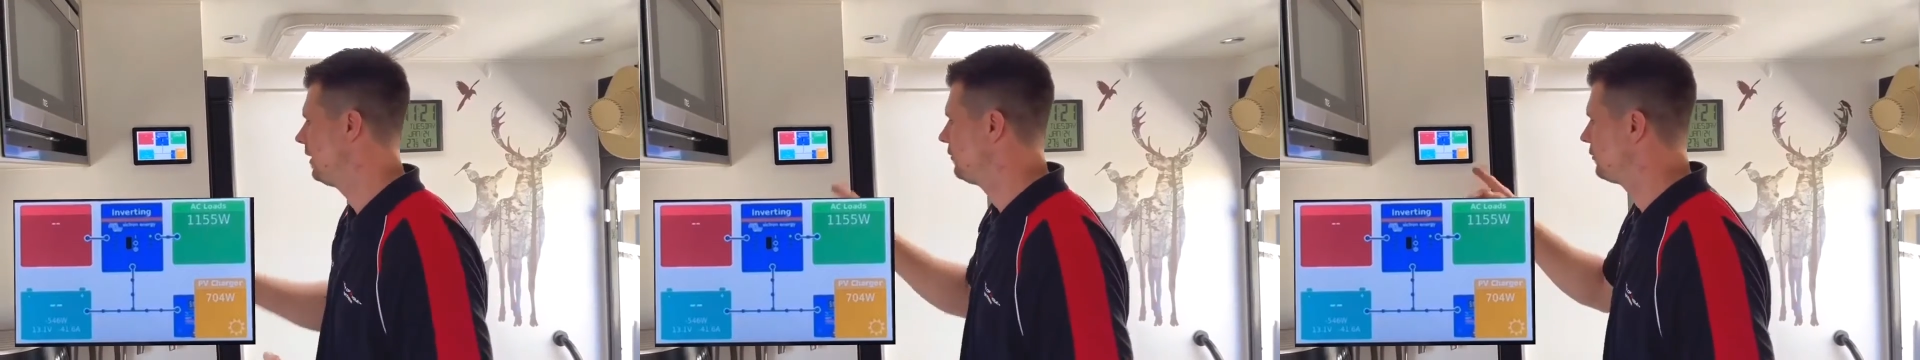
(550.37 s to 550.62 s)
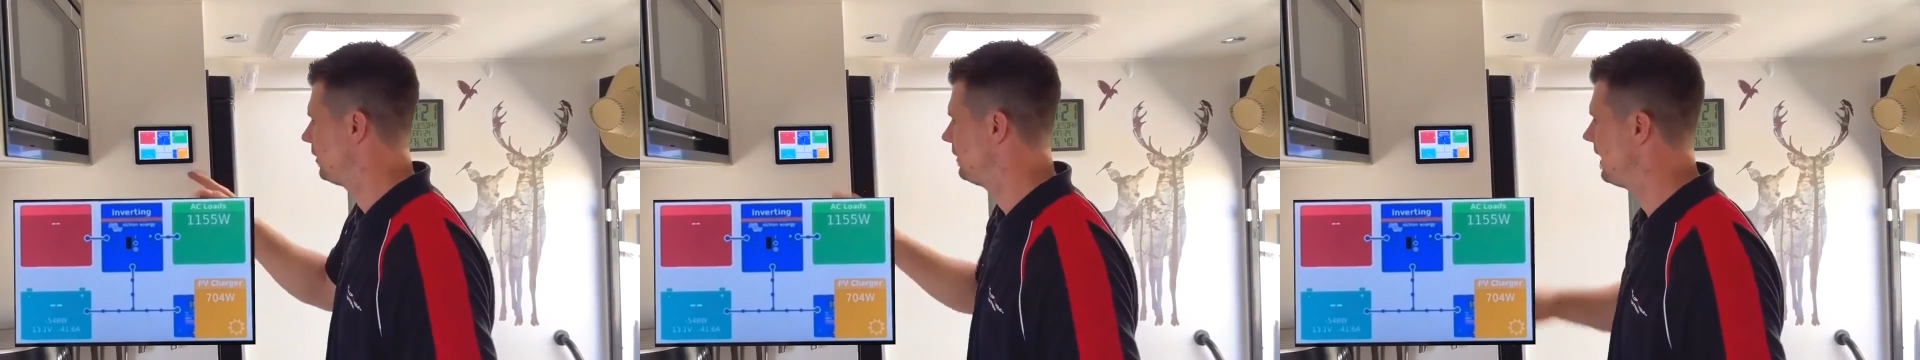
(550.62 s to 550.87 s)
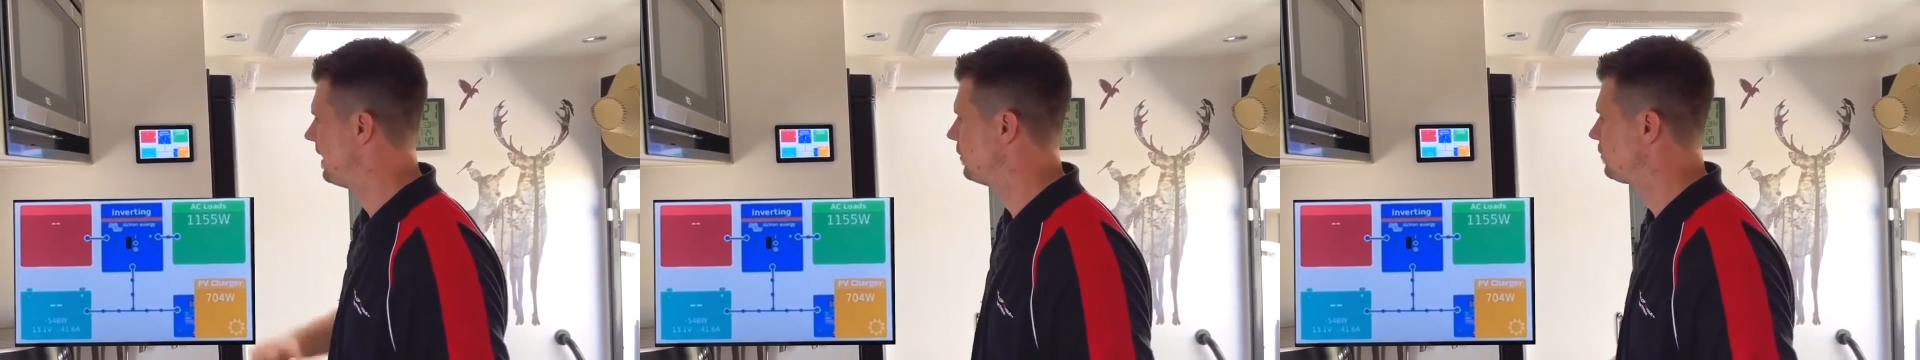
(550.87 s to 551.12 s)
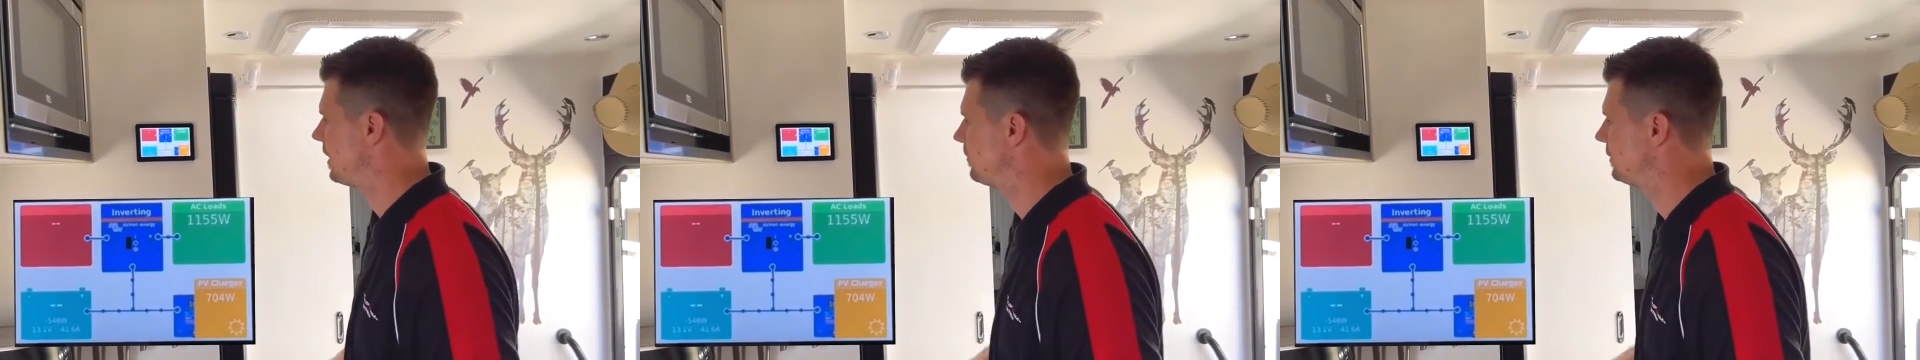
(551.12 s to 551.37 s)
So now we're
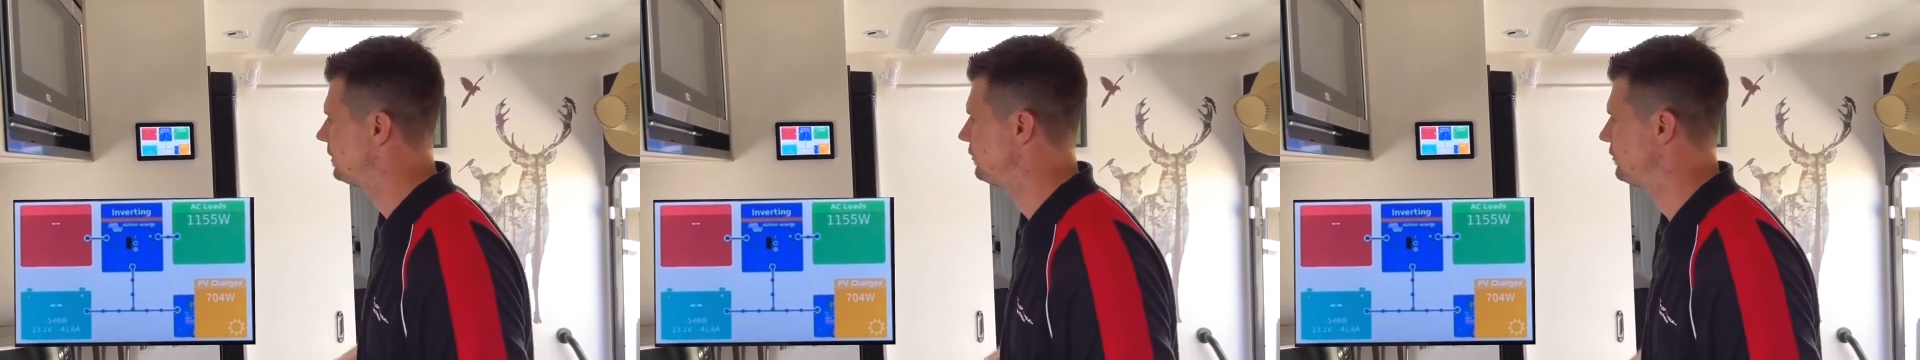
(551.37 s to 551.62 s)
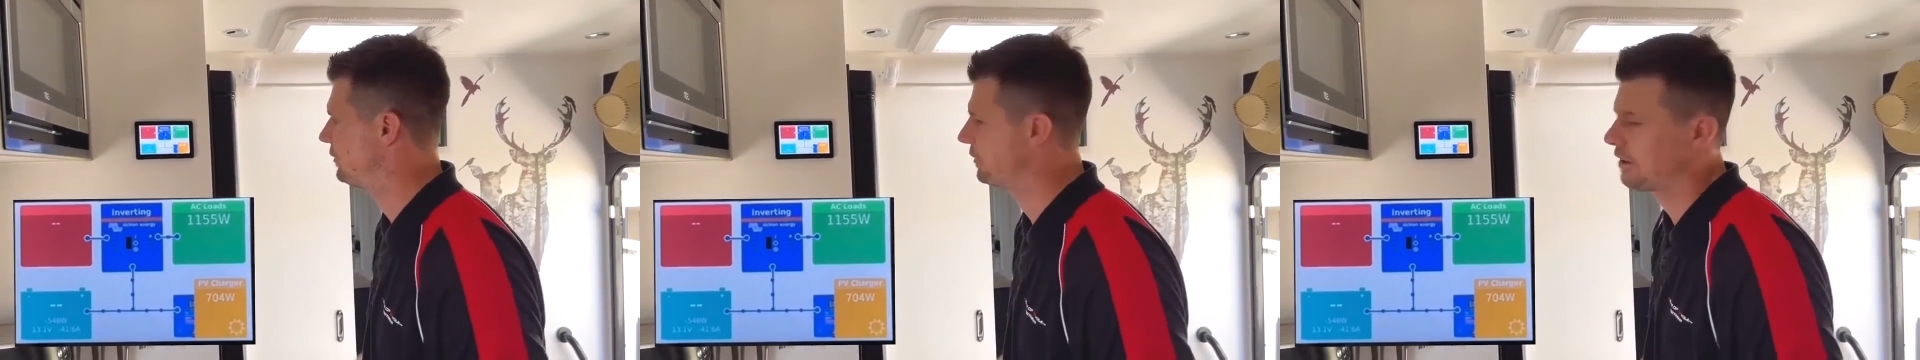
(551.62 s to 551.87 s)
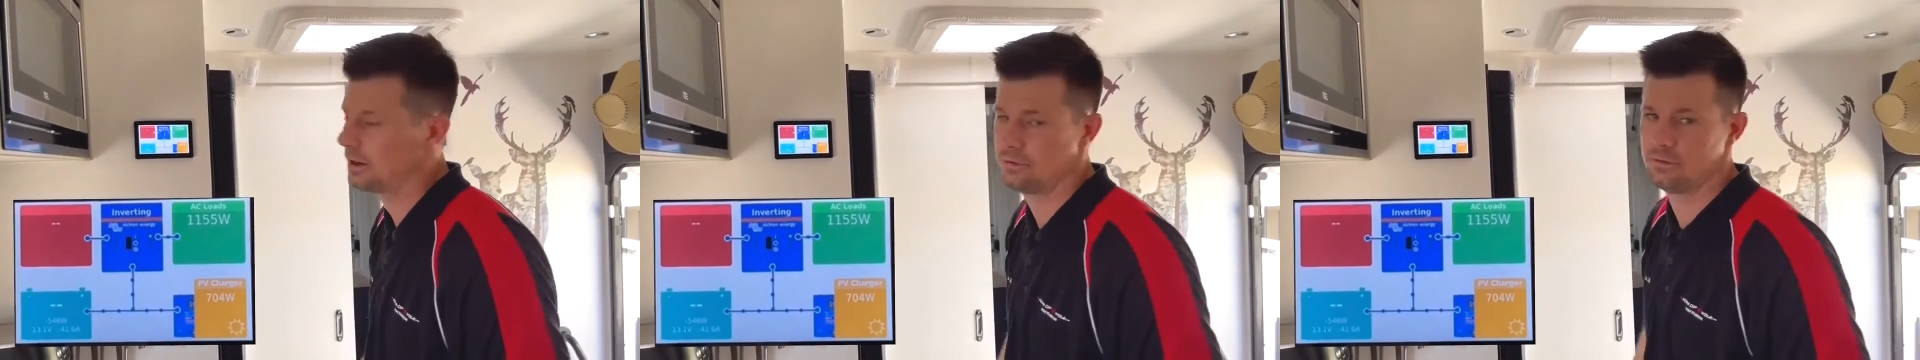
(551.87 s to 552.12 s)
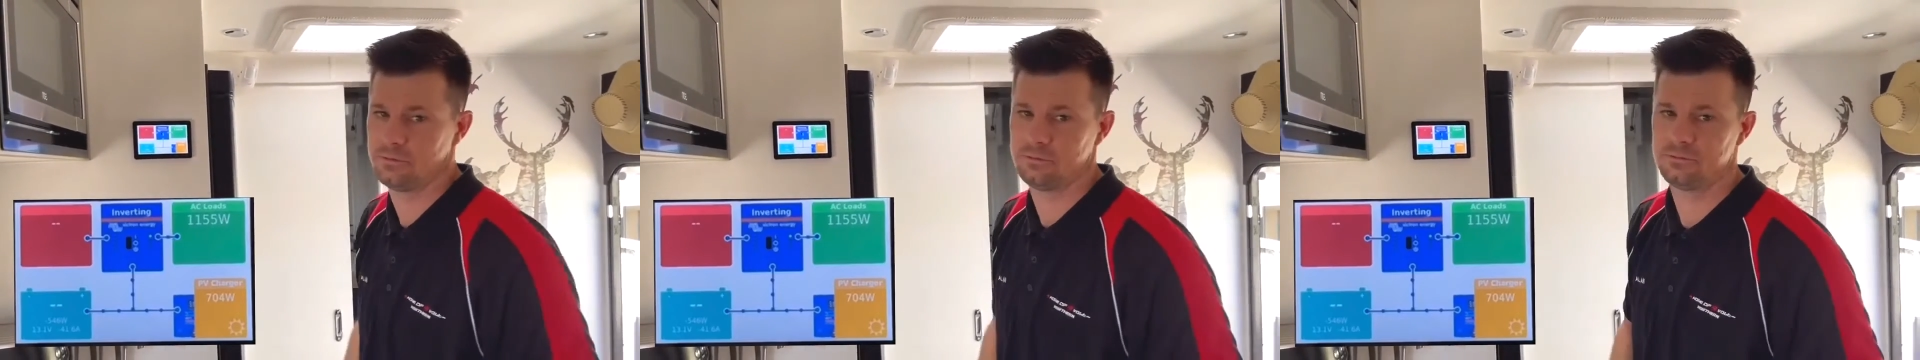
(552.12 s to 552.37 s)
pumping in
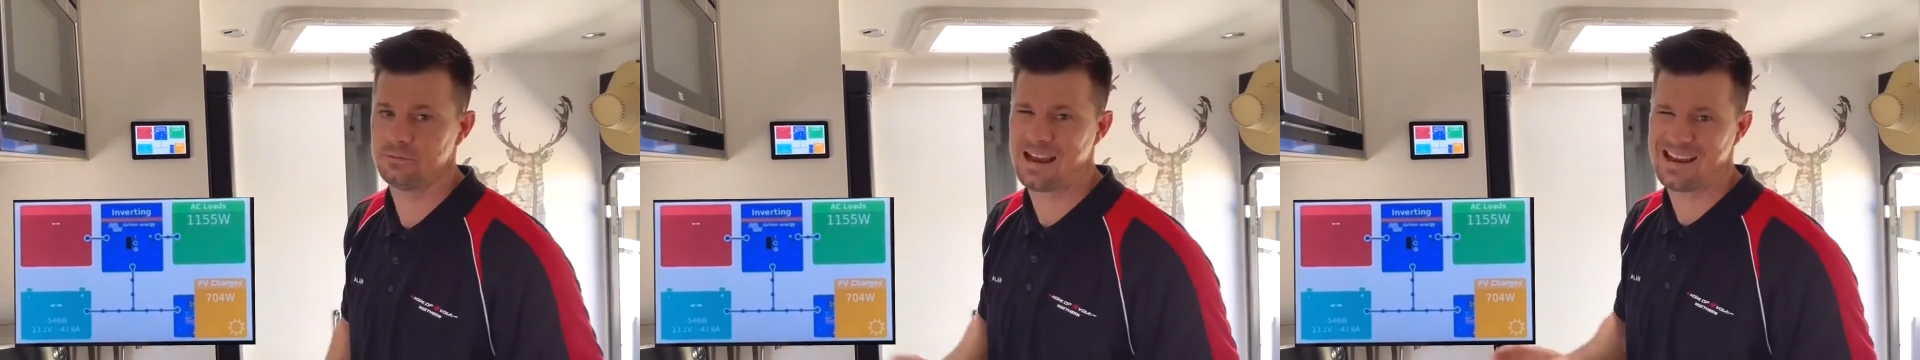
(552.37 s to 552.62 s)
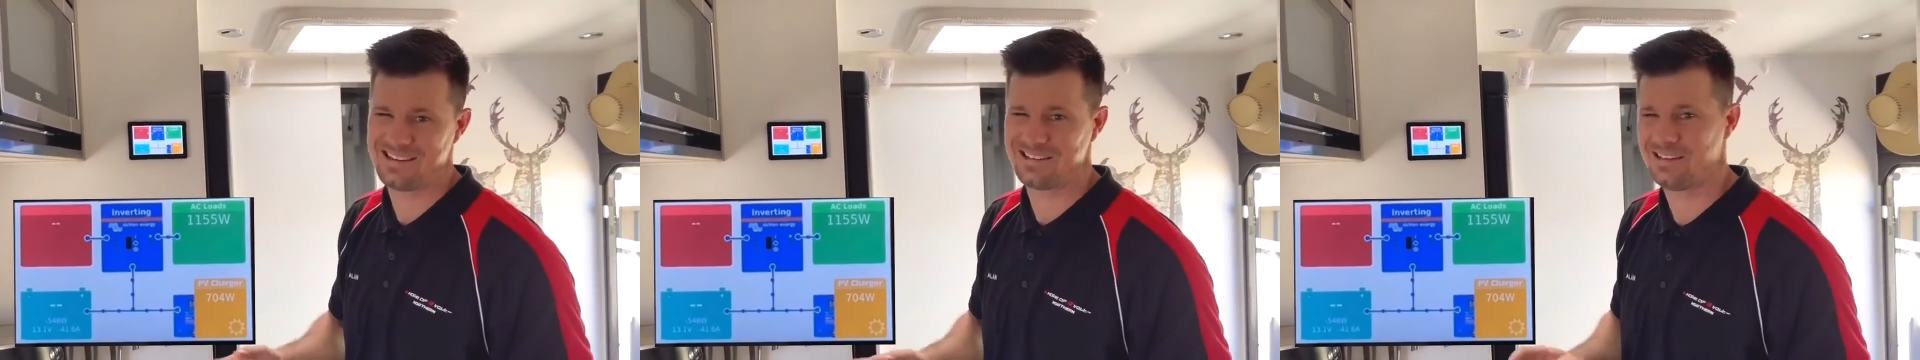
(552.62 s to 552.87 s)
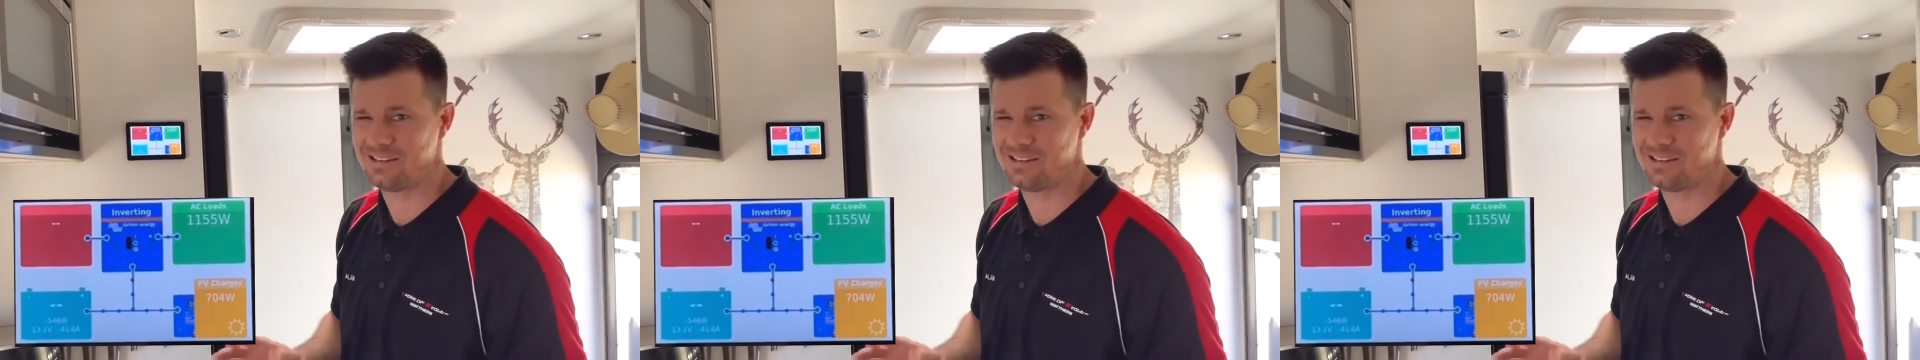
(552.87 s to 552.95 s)
680